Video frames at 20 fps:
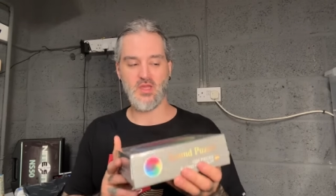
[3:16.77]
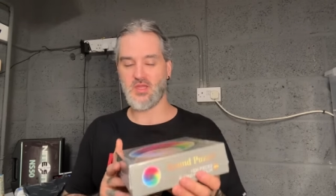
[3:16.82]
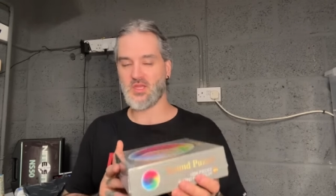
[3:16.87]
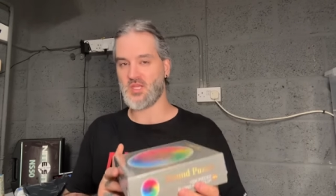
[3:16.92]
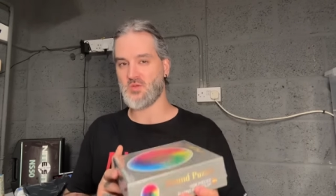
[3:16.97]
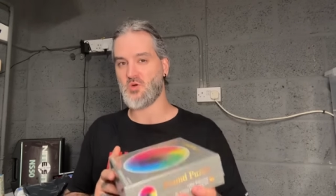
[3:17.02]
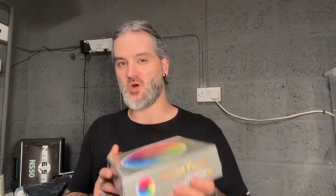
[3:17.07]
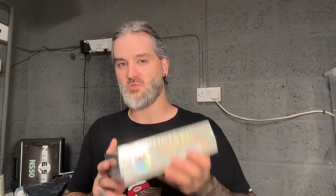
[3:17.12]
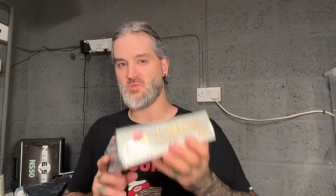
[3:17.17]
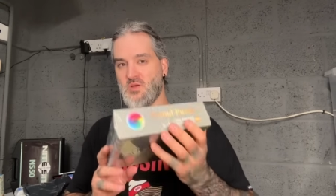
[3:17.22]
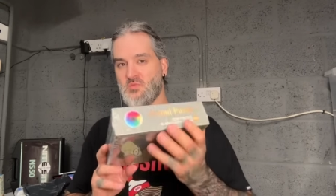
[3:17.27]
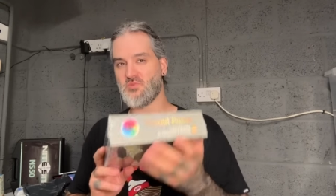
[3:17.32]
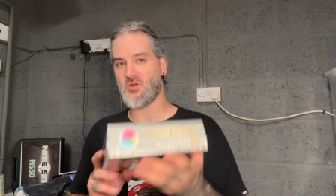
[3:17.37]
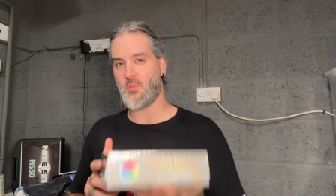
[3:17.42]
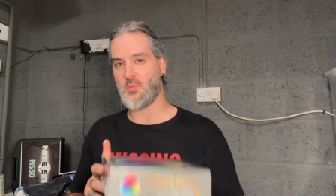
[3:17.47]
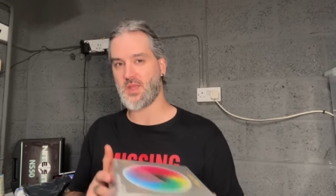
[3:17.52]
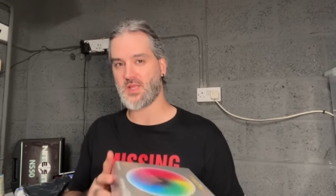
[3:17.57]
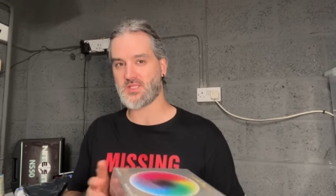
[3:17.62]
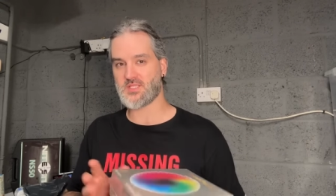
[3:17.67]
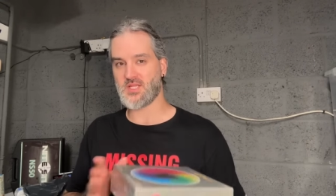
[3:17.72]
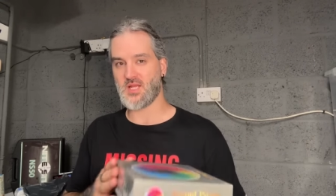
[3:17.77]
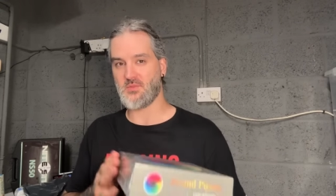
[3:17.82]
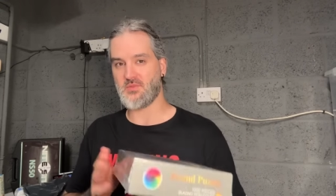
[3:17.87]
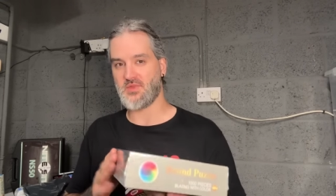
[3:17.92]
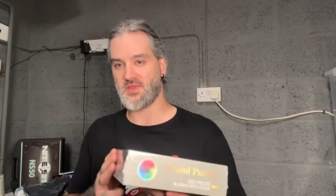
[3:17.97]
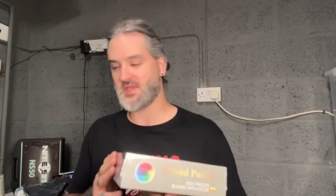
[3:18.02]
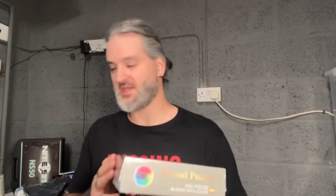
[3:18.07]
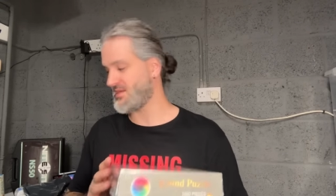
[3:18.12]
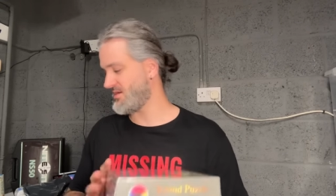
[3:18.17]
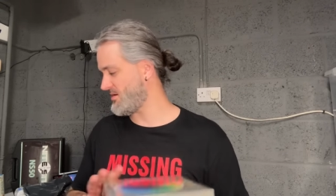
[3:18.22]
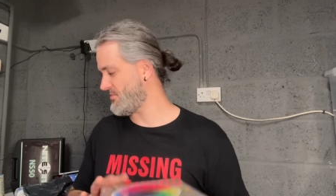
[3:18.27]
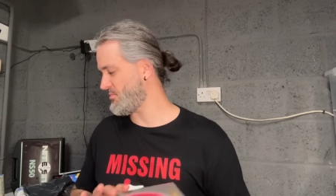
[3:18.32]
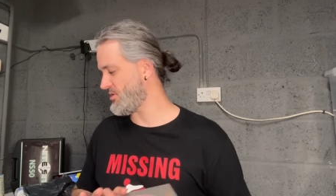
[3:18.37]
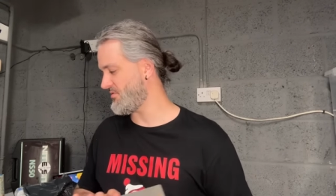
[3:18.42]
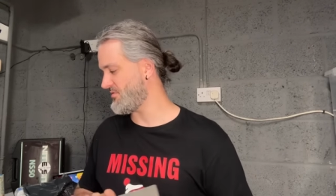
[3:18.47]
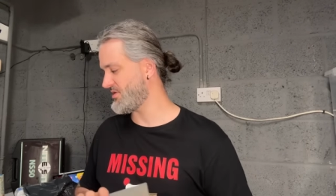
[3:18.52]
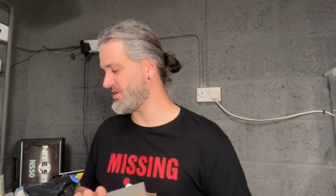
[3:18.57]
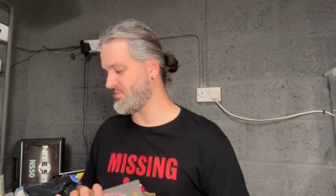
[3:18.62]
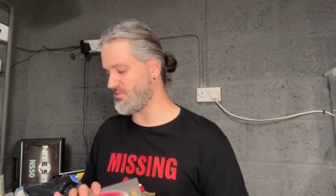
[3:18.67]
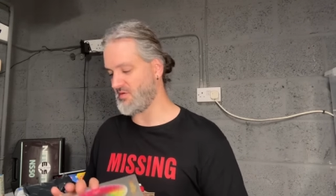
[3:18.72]
You might remember I picked it up thinking, I'm not
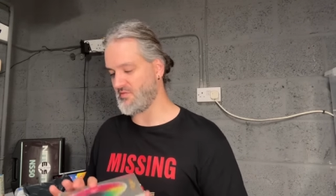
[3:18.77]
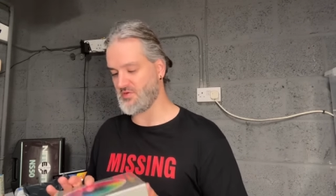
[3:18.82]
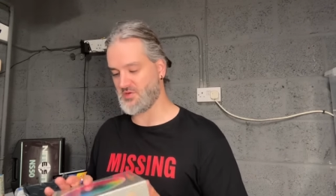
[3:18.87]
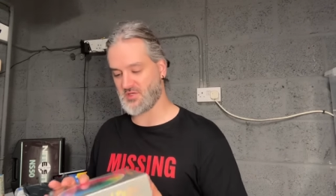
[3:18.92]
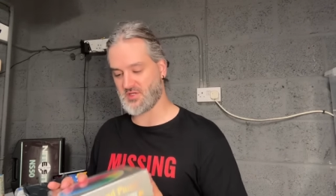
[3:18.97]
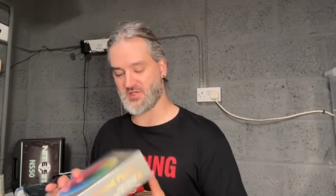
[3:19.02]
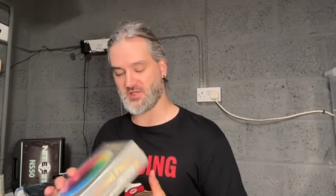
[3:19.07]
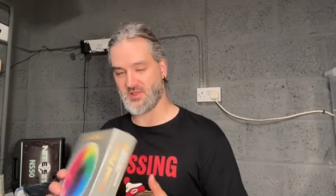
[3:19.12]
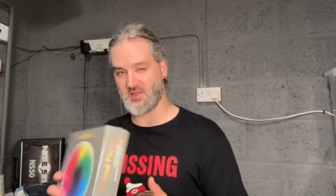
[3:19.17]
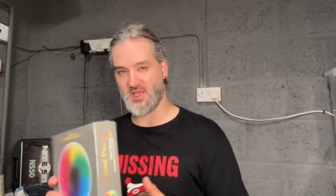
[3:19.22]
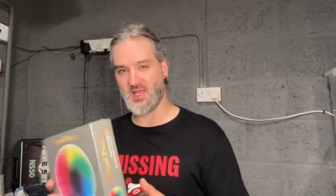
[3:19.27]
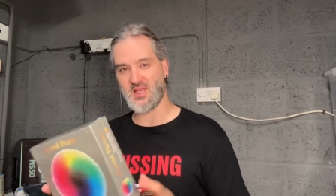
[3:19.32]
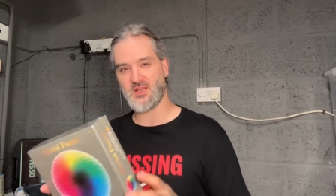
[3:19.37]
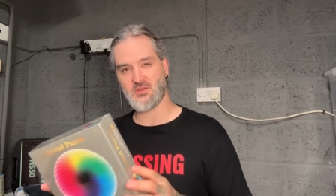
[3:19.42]
even going to bother looking at that.